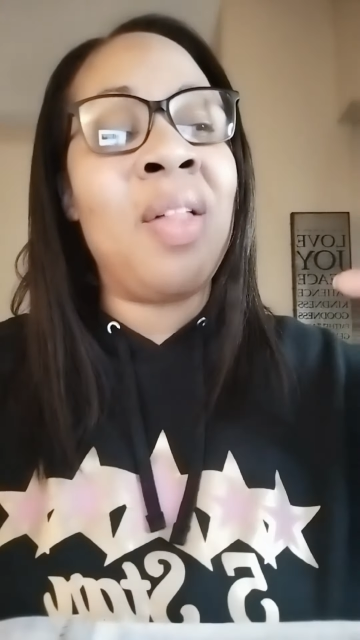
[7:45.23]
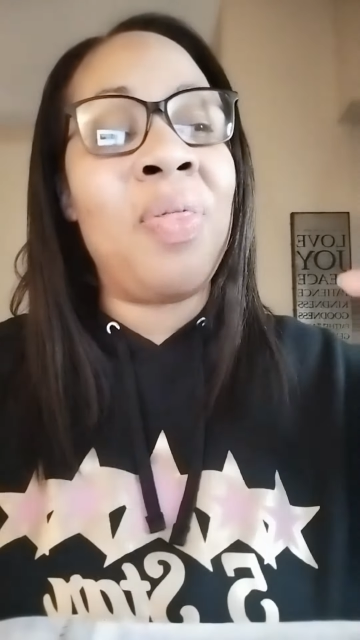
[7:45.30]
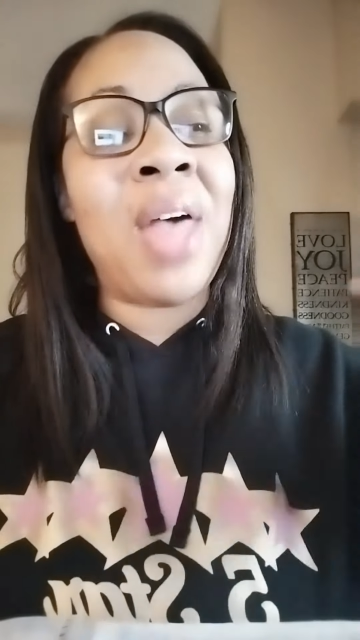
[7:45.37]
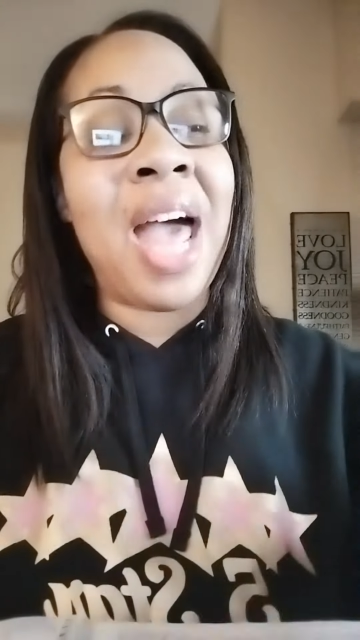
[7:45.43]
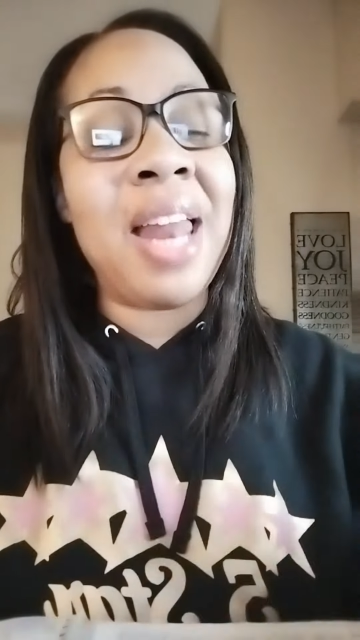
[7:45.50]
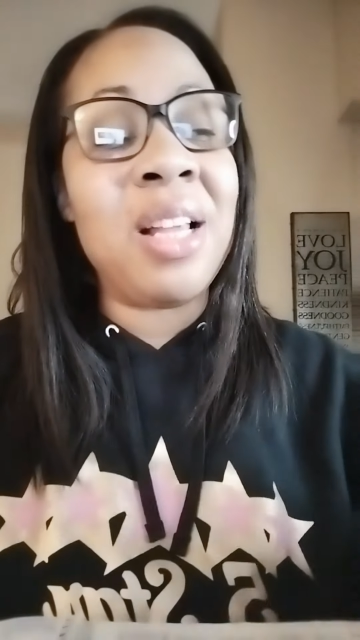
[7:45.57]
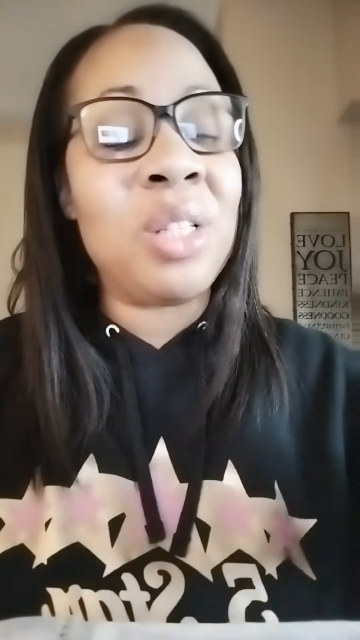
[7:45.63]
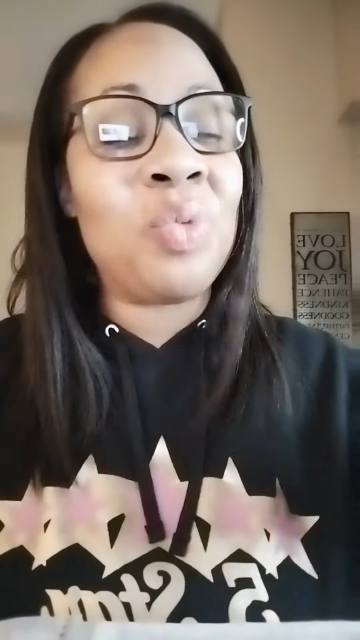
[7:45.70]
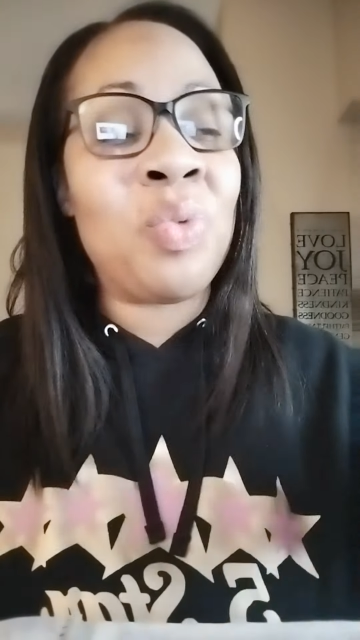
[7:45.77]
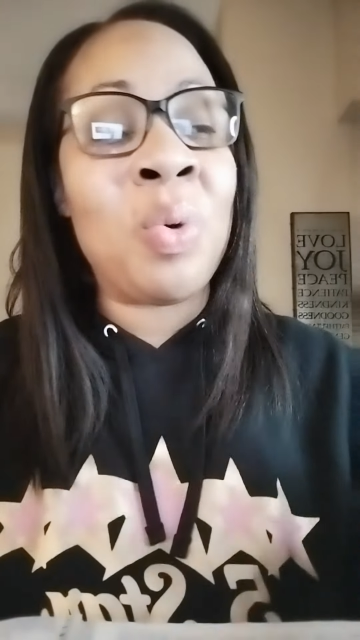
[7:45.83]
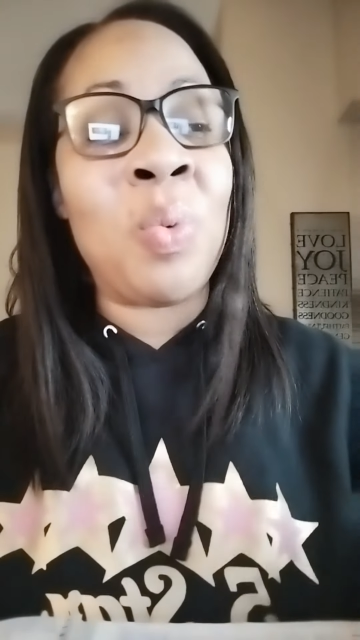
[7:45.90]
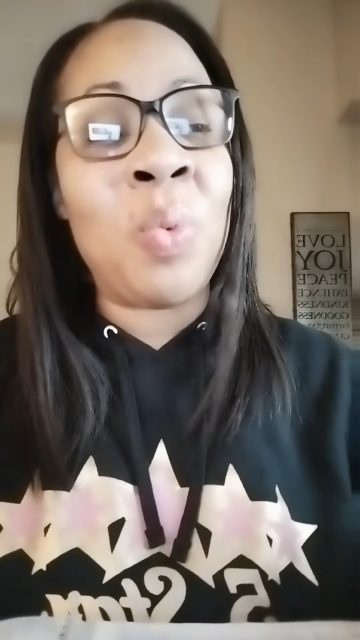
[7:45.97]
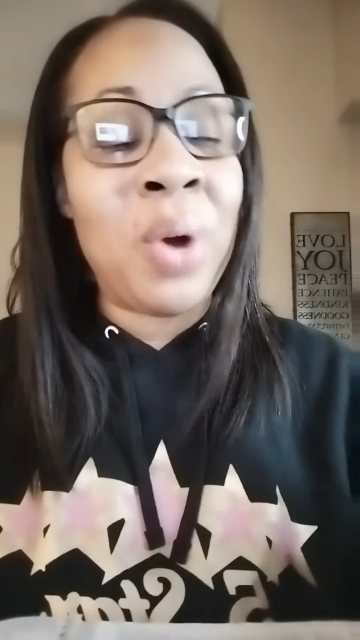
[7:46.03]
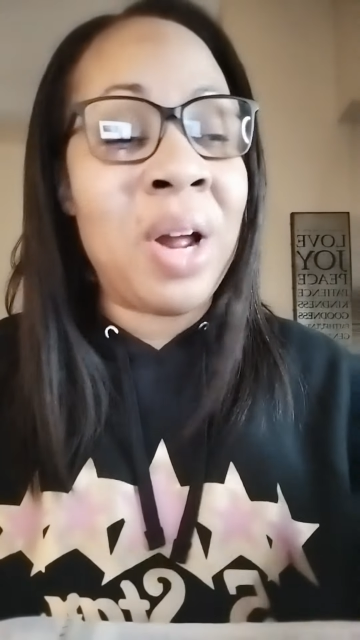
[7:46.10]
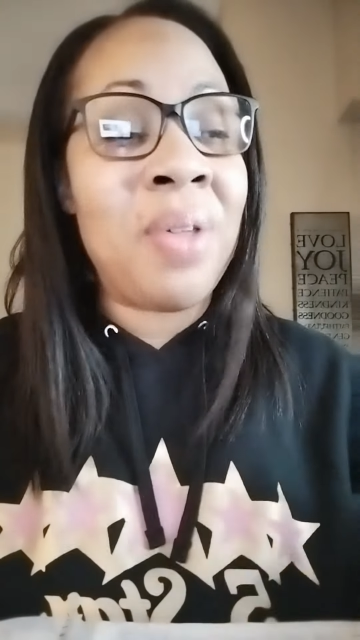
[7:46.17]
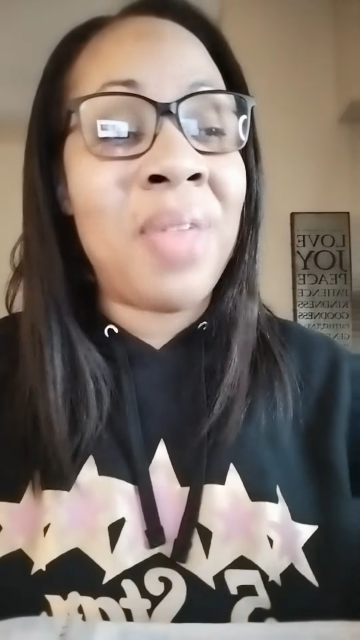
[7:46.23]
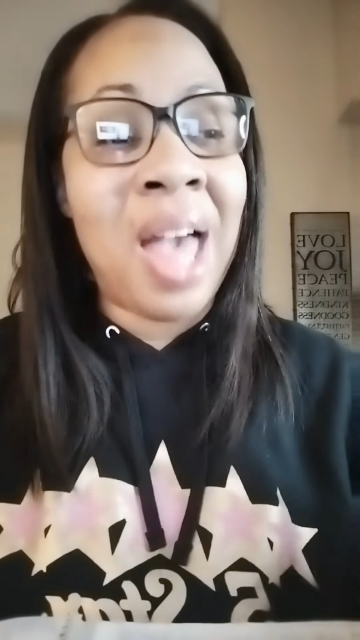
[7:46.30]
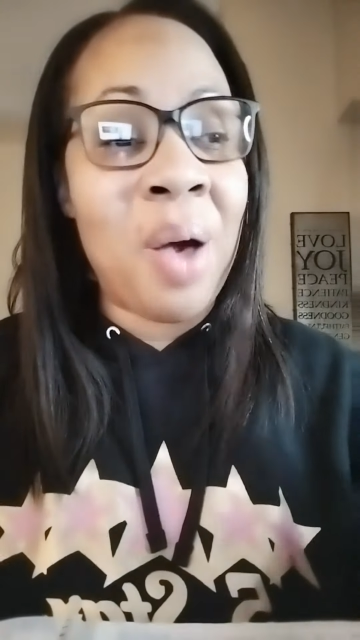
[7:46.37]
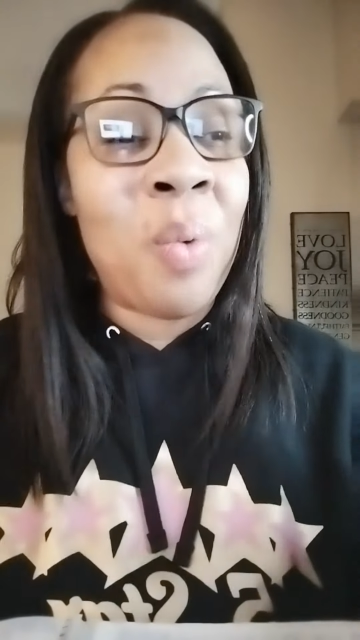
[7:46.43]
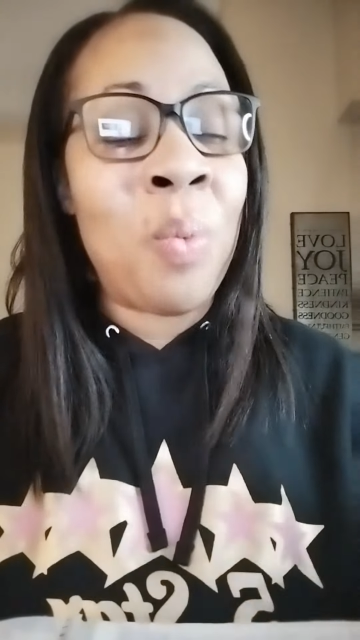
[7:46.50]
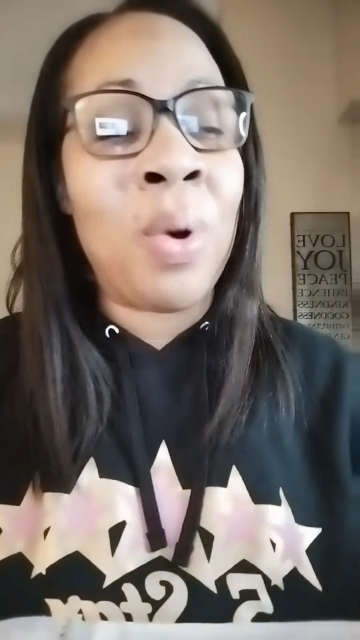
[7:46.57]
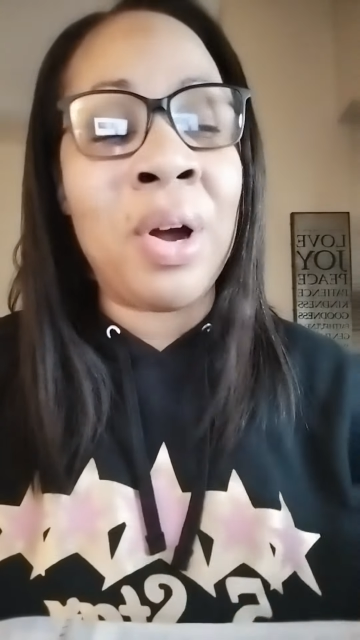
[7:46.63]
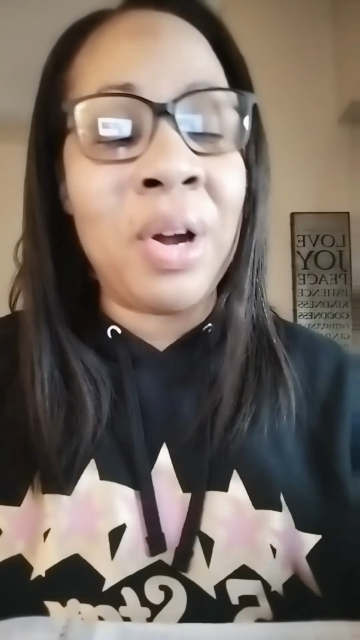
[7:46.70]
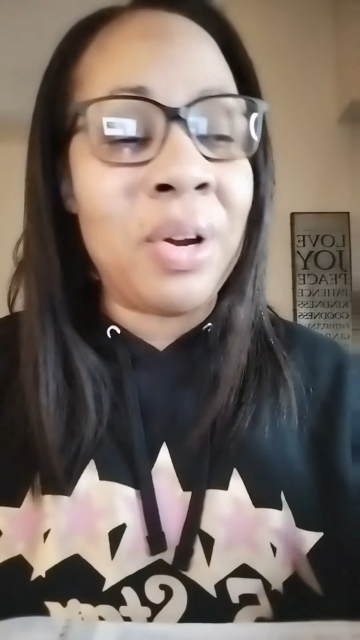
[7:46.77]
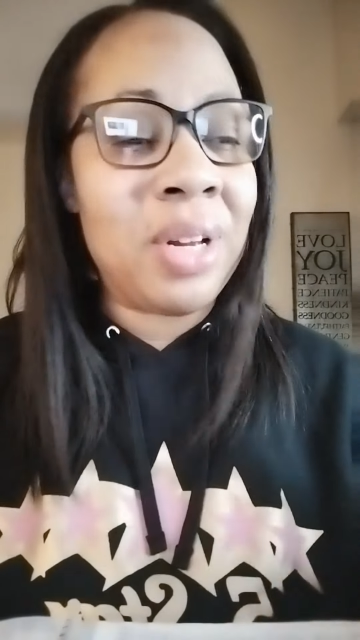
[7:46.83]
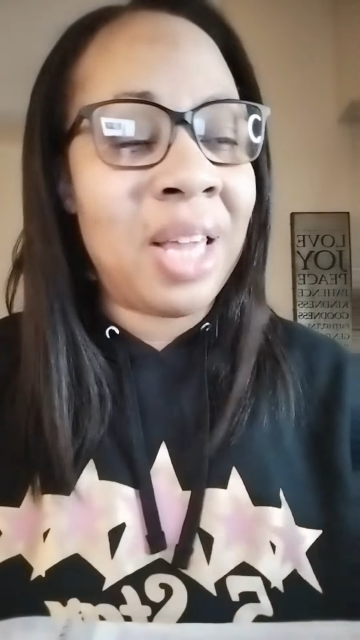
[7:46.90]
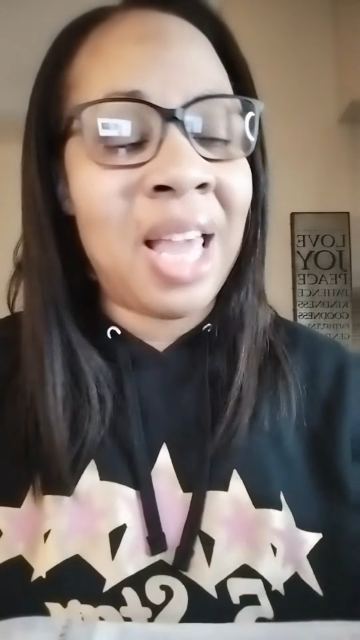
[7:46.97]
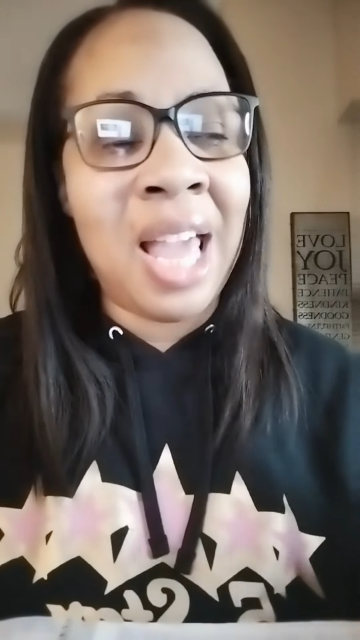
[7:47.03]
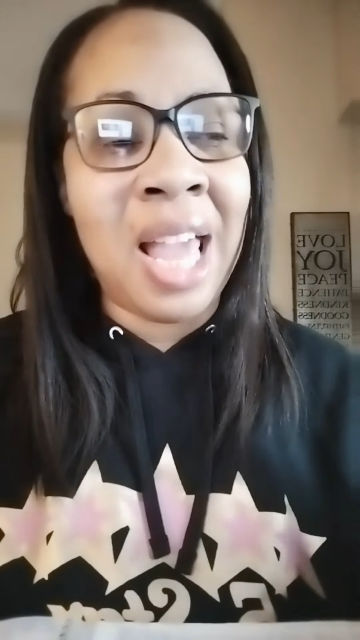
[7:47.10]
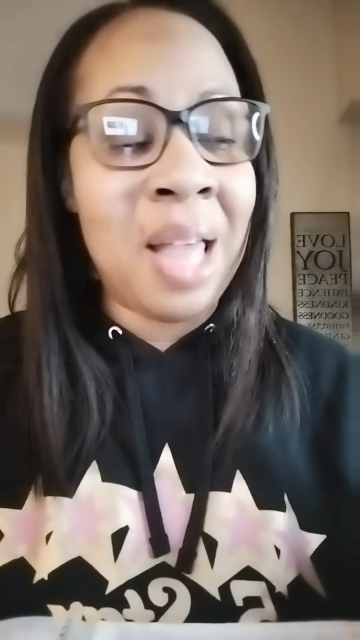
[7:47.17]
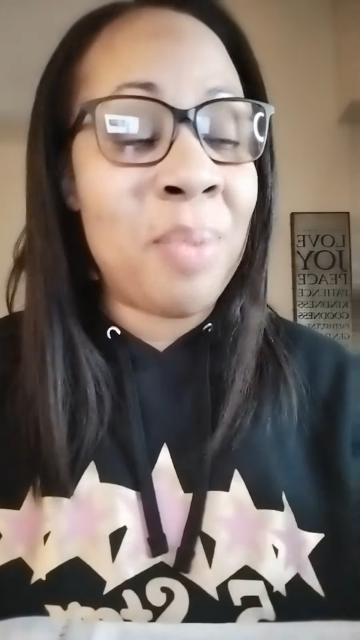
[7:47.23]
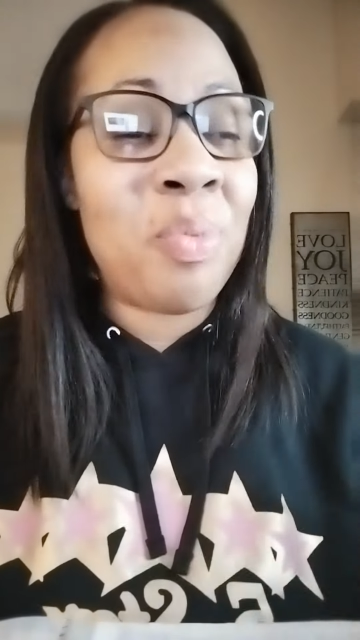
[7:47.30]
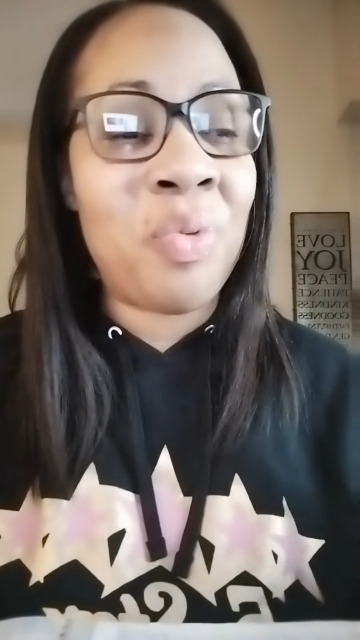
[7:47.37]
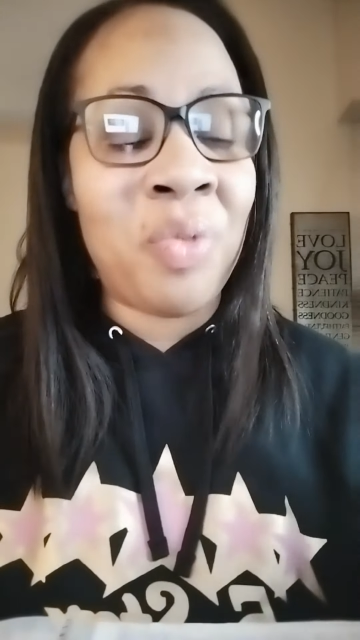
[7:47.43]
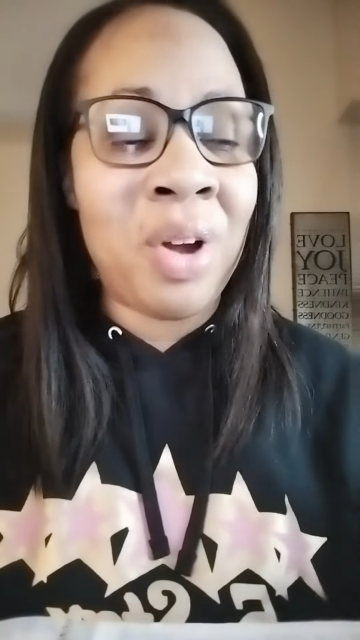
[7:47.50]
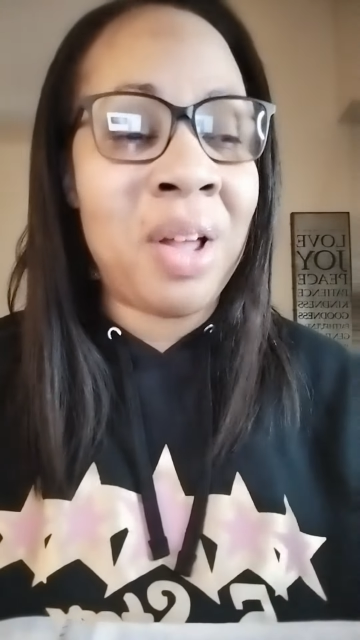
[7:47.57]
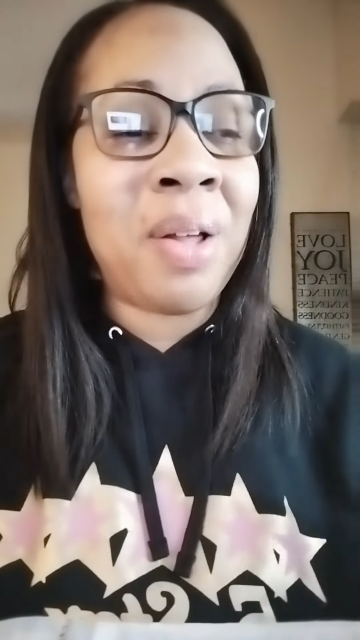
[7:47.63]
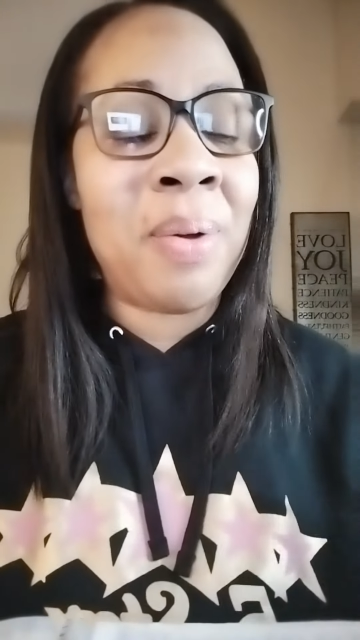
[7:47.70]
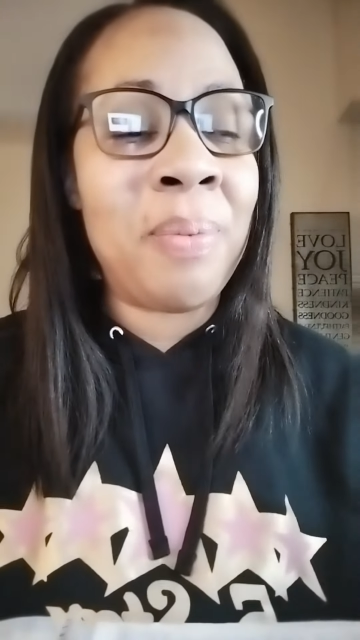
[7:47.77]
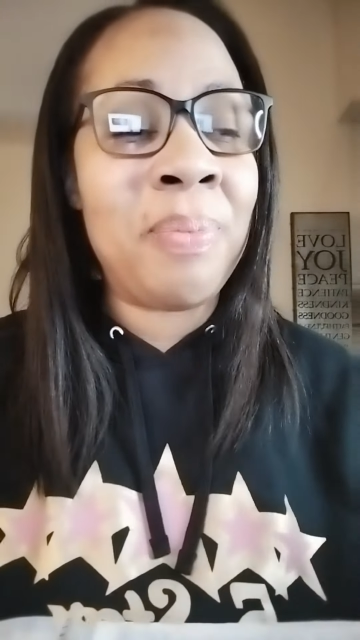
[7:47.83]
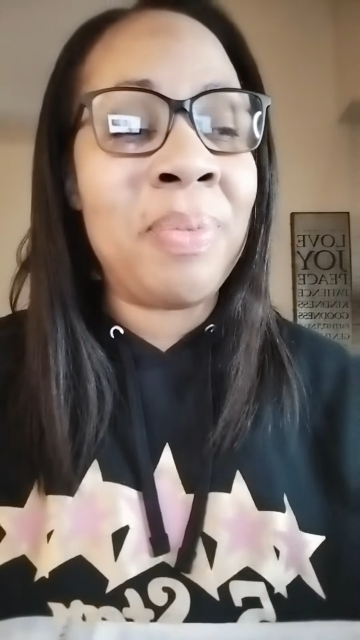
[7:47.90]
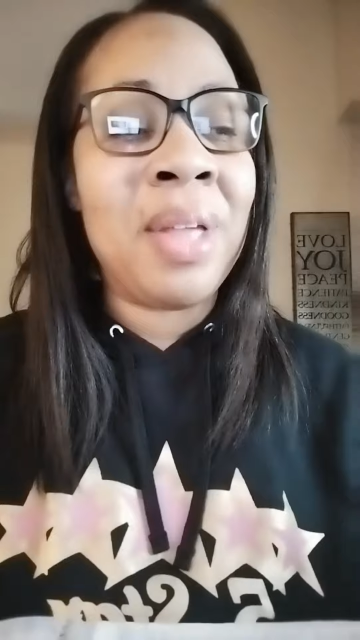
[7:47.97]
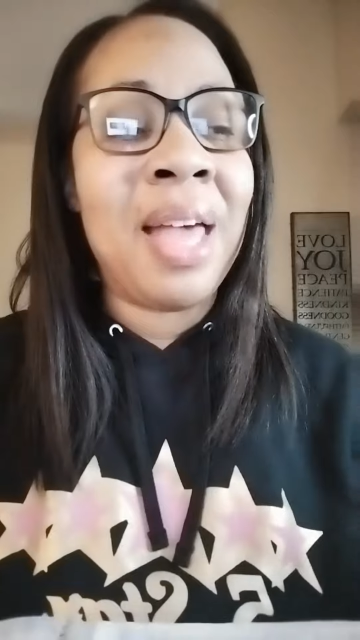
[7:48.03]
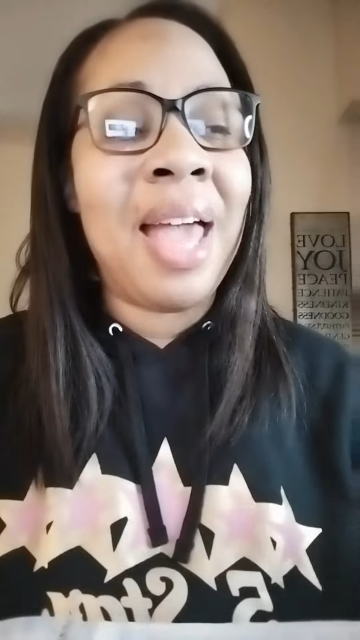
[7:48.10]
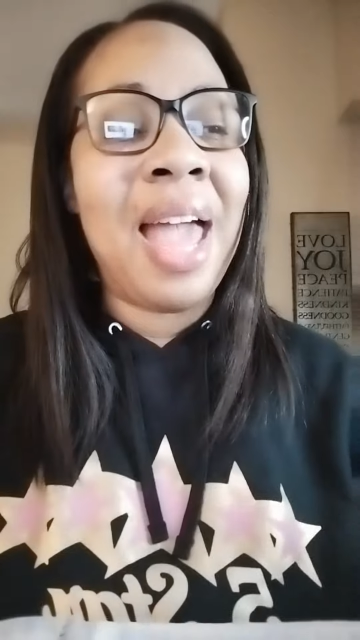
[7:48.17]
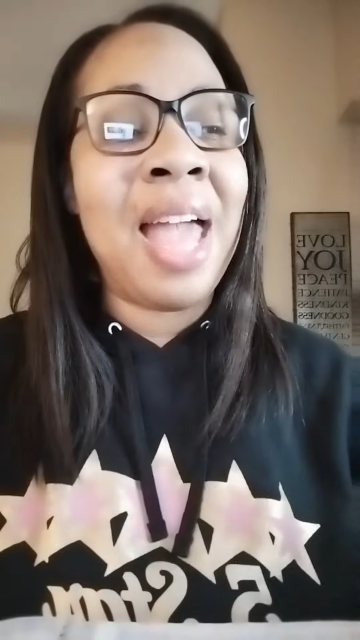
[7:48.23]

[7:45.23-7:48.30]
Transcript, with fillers: And that is from where that word came from.